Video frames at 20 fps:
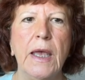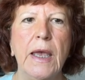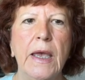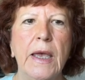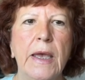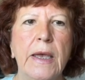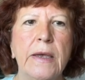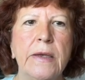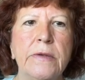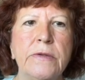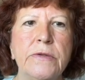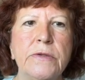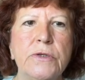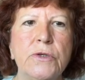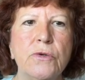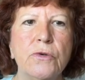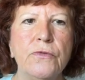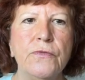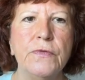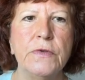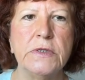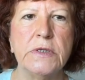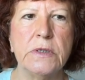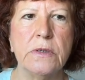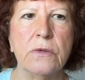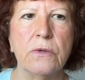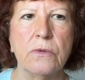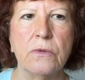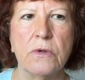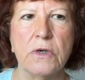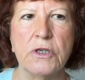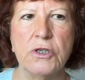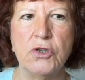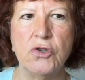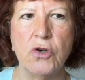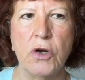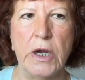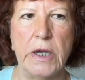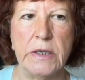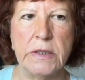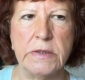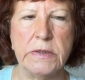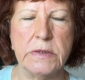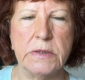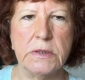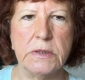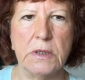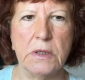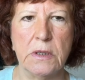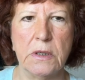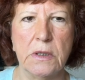and your physical address.